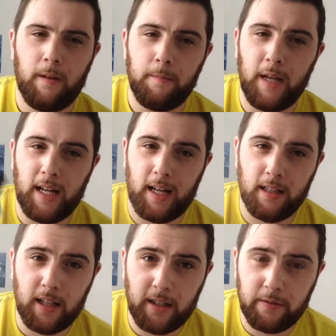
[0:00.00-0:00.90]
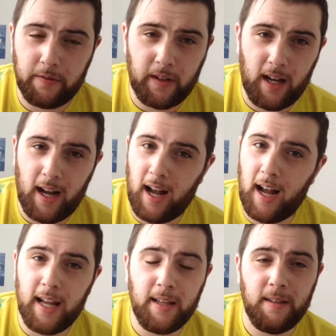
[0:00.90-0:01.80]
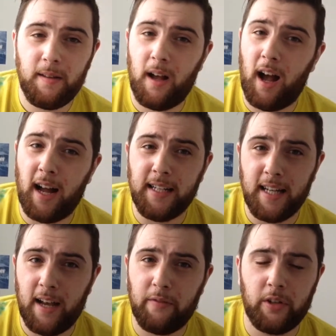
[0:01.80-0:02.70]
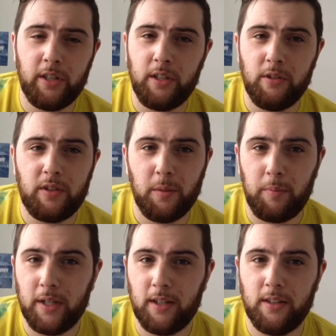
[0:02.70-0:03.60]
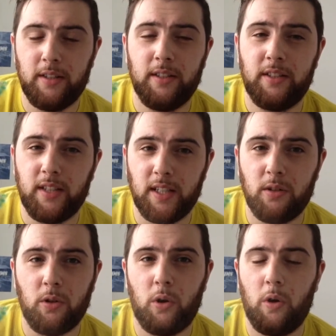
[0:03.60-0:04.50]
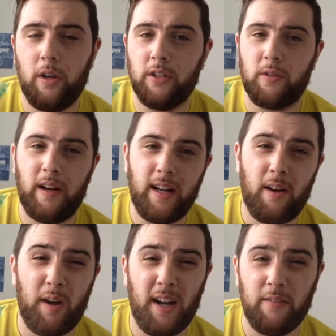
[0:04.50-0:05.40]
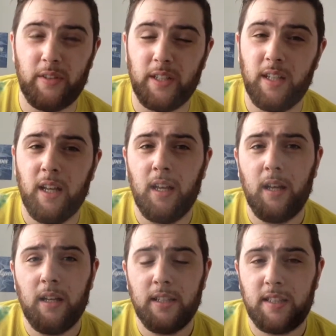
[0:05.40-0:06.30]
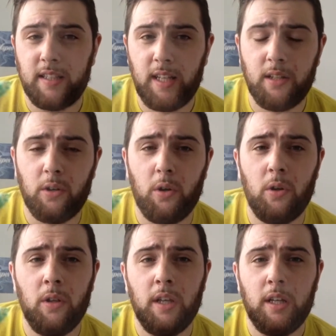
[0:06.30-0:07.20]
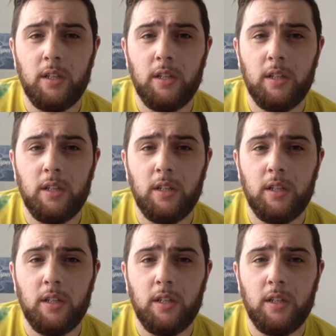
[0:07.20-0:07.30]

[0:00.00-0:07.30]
Man, I never used to build single coils. Right now I have a single